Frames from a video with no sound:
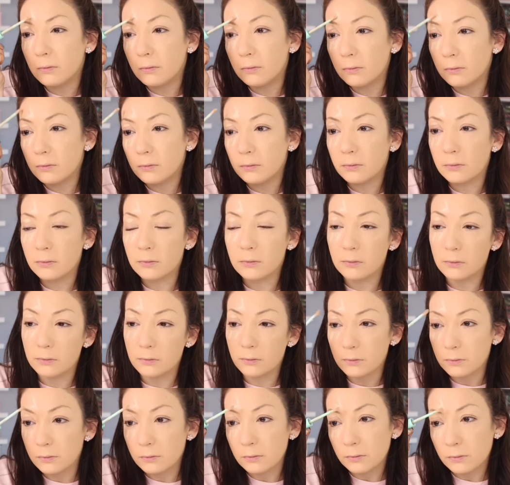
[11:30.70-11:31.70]

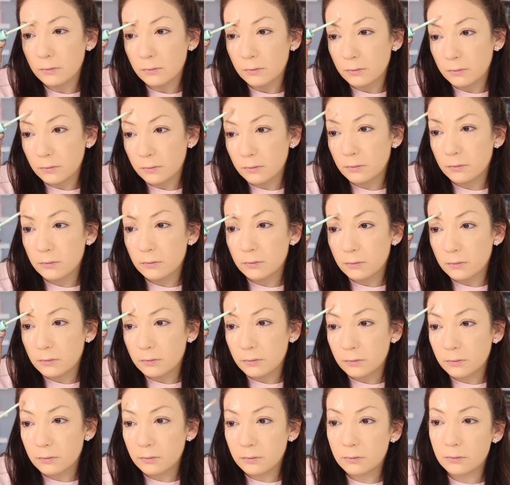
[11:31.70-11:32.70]

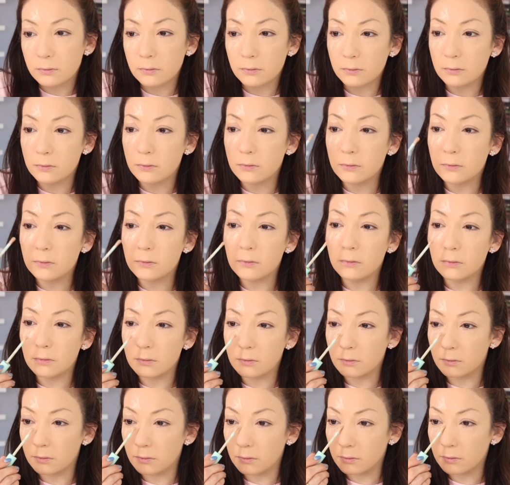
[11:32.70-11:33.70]

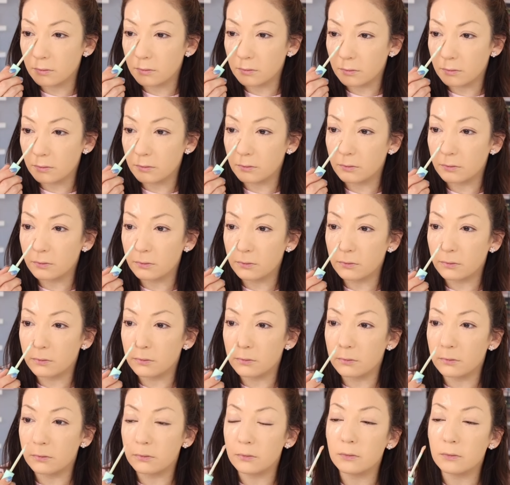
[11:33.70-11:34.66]
(no one is talking)